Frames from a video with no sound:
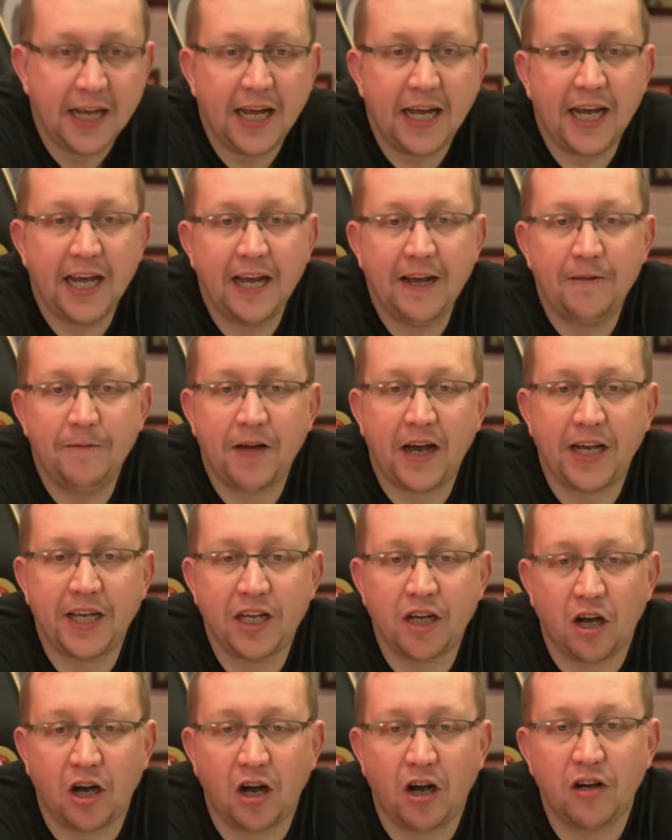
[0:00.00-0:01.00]
I
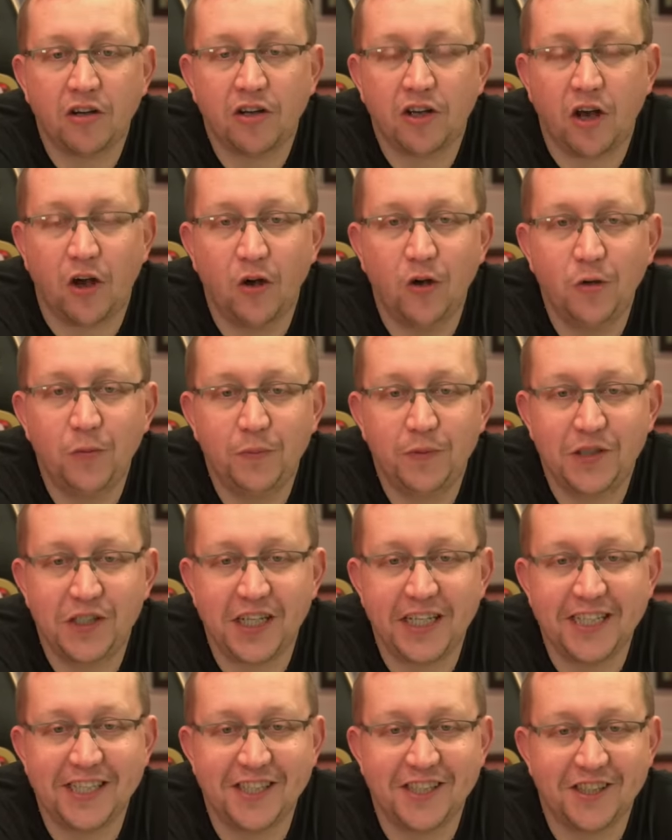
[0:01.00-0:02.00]
can't cope,
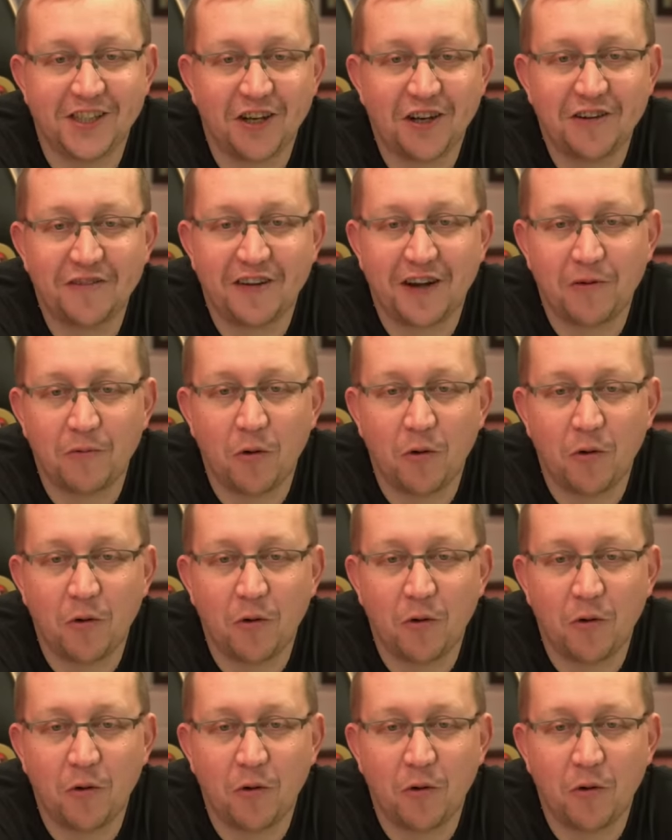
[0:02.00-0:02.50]
season is over.